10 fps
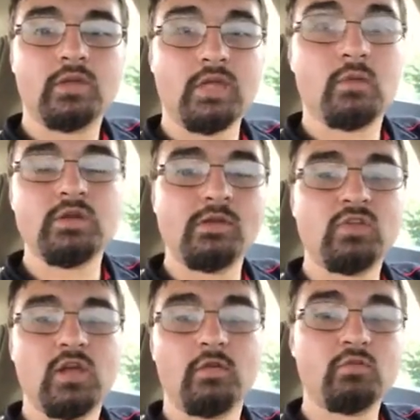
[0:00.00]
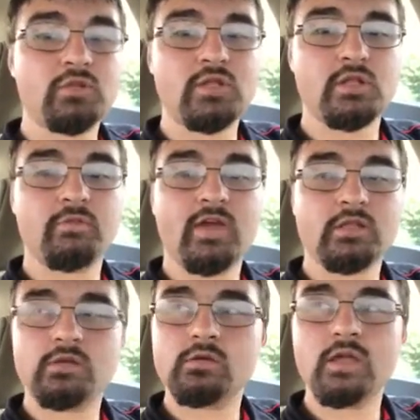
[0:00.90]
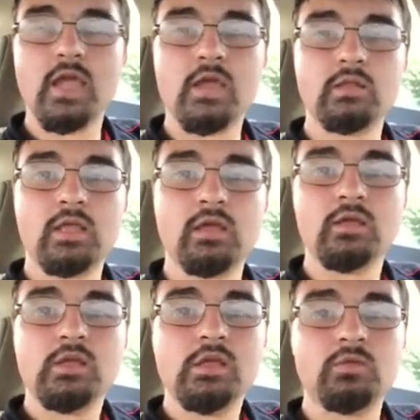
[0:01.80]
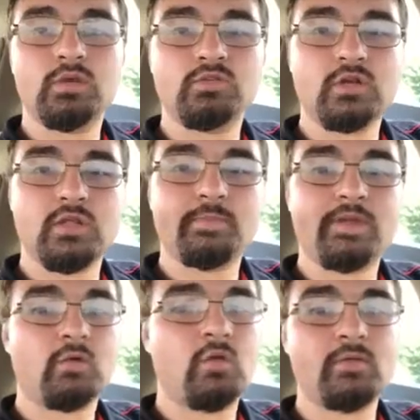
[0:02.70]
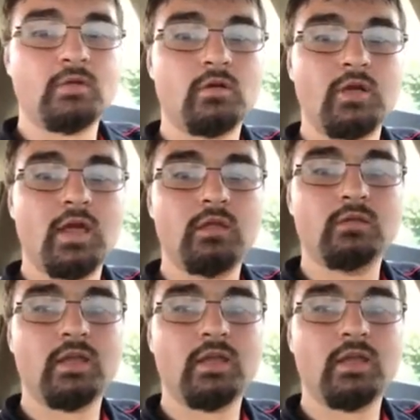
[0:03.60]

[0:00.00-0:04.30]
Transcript: Like, I wouldn't even care. It was just the fact that you're gay and that you want to dress up like a woman. Go ahead.